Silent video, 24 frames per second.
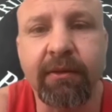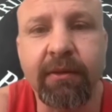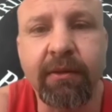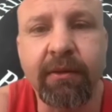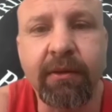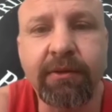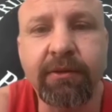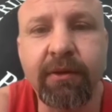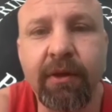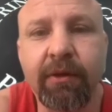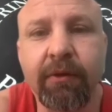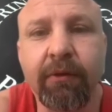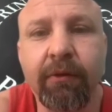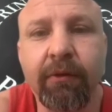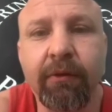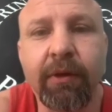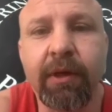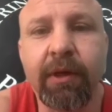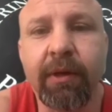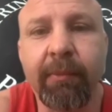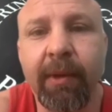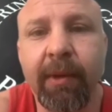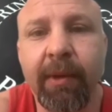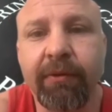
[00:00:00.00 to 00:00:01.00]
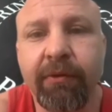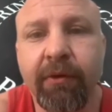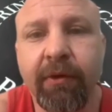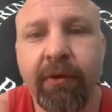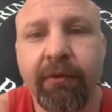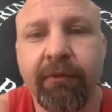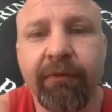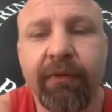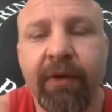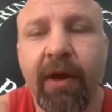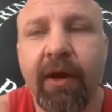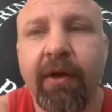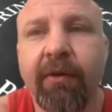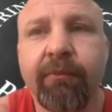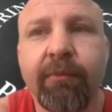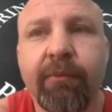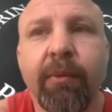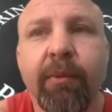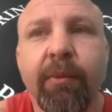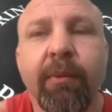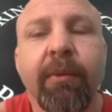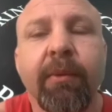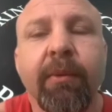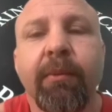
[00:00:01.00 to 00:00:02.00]
So I know he can make 35. We,
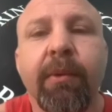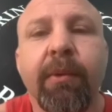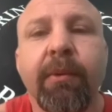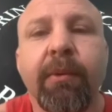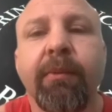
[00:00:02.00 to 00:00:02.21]
we,